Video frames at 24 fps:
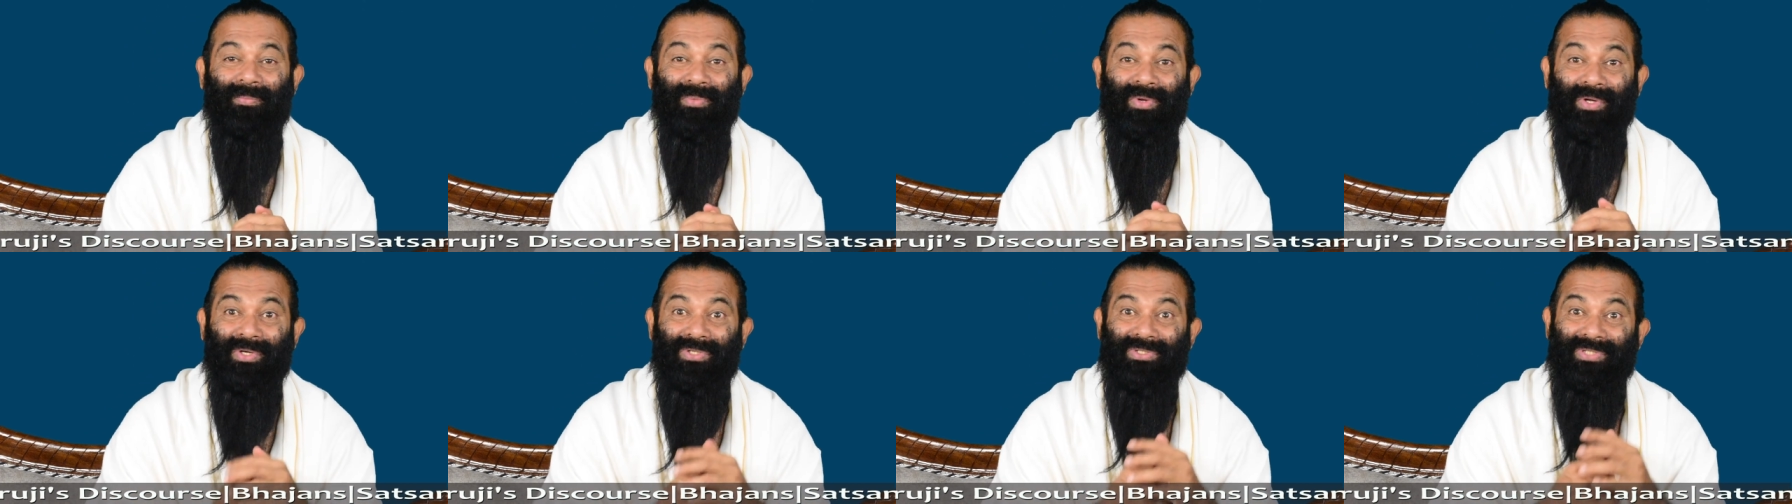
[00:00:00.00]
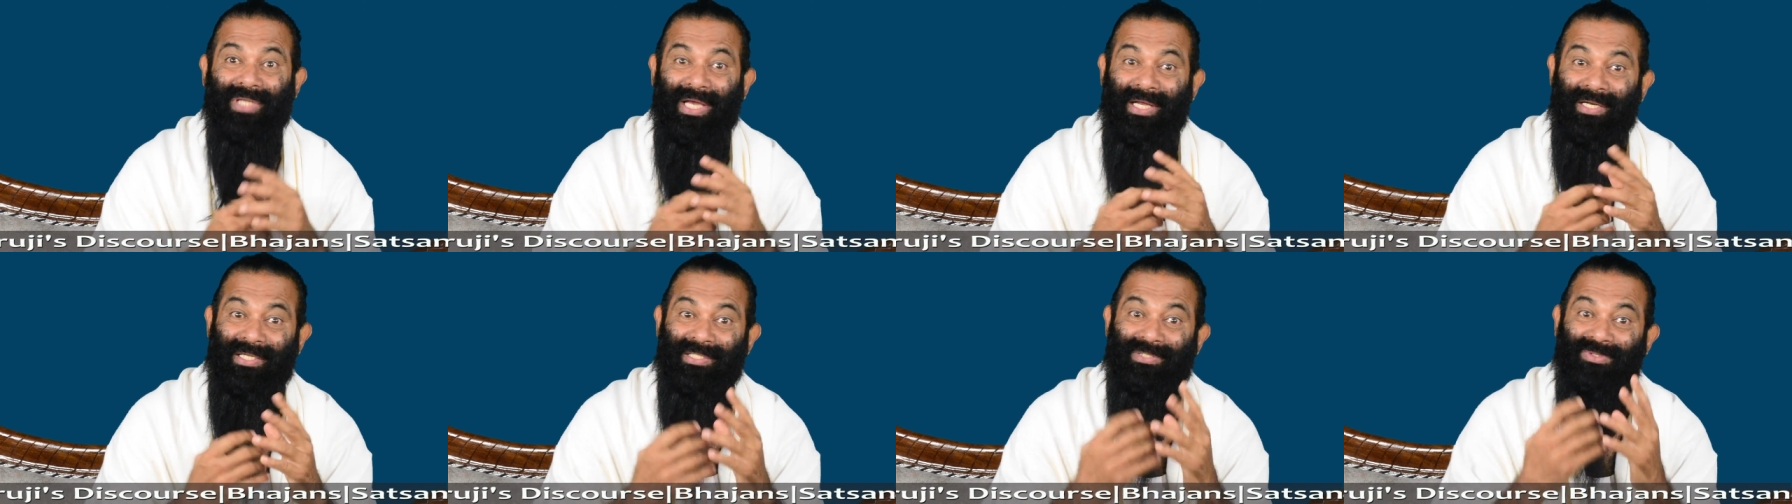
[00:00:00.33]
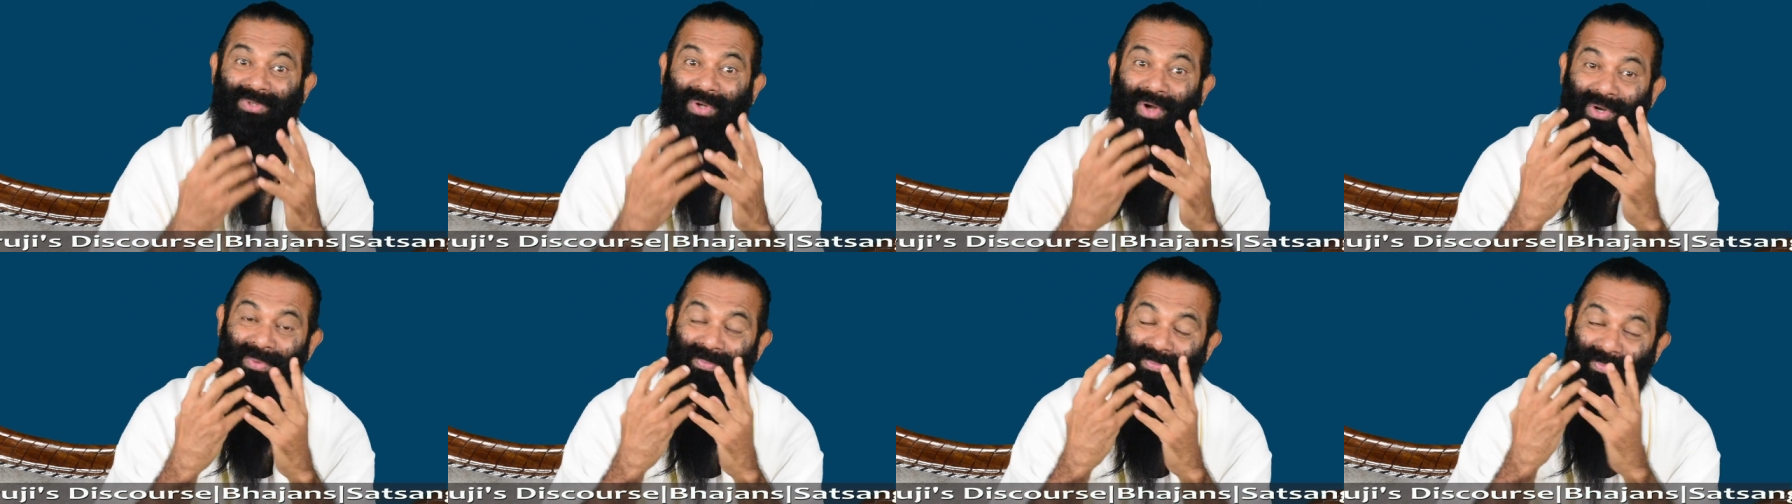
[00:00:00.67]
because that has
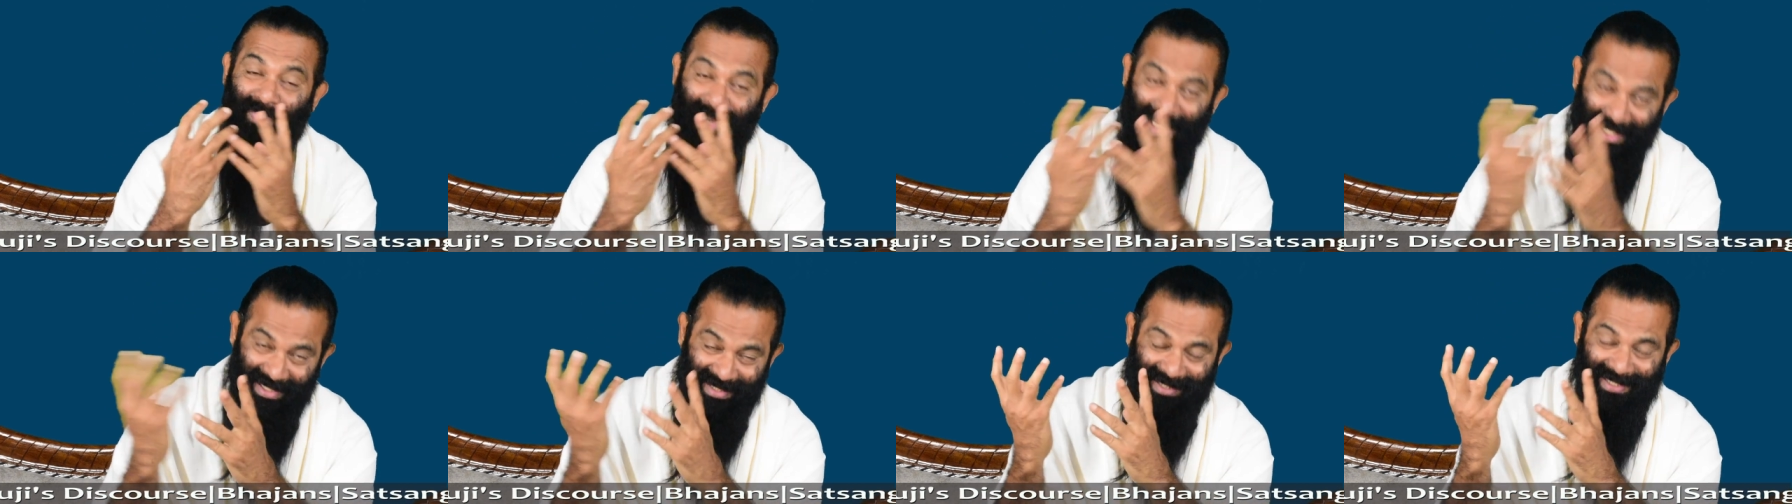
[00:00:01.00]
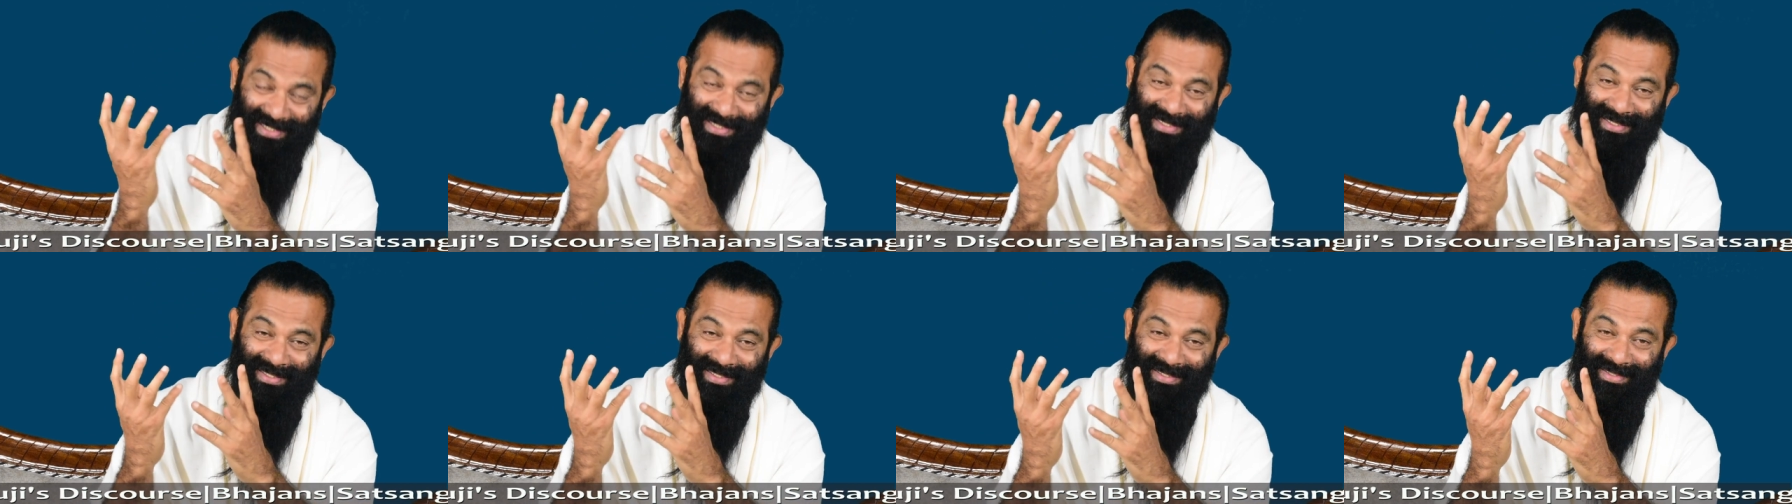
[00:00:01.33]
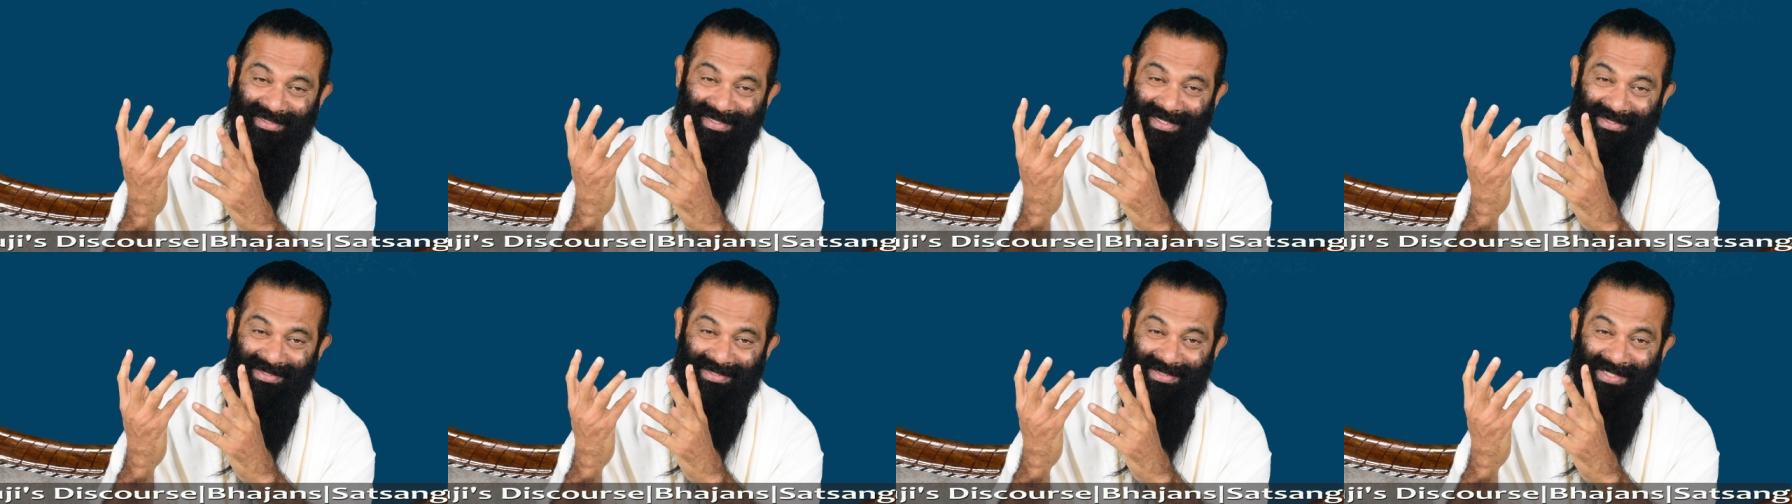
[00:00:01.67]
gone
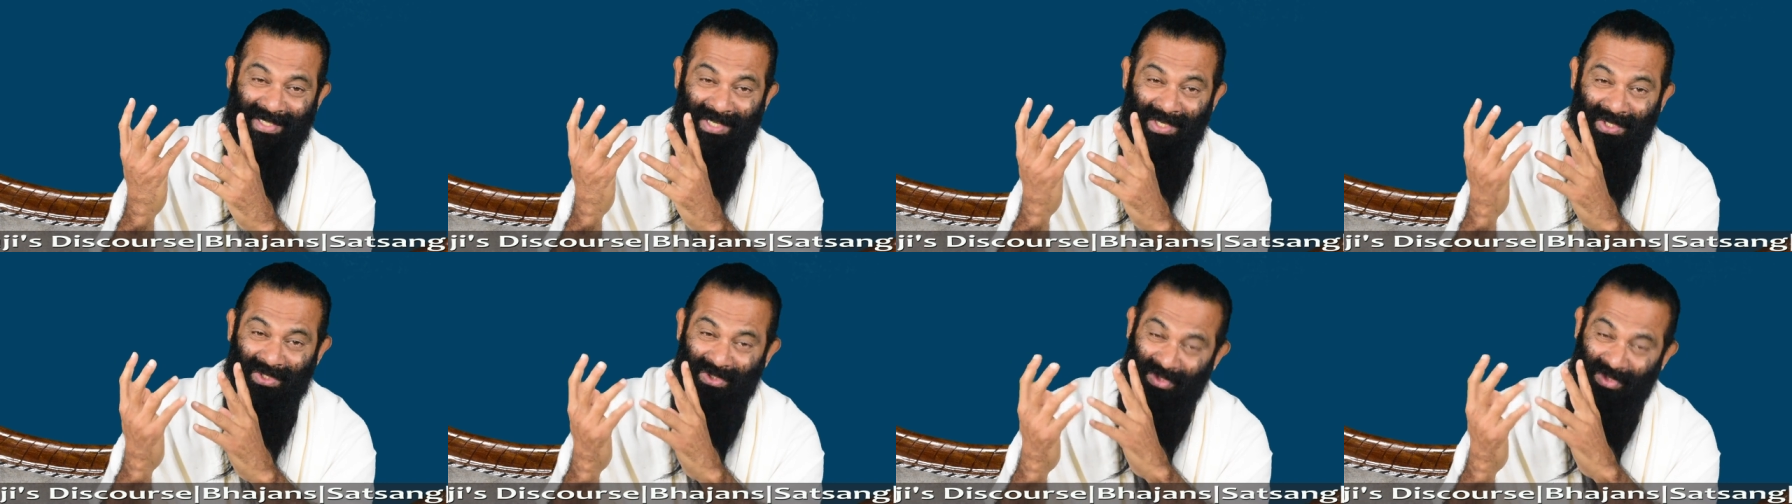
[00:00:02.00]
practical, yes.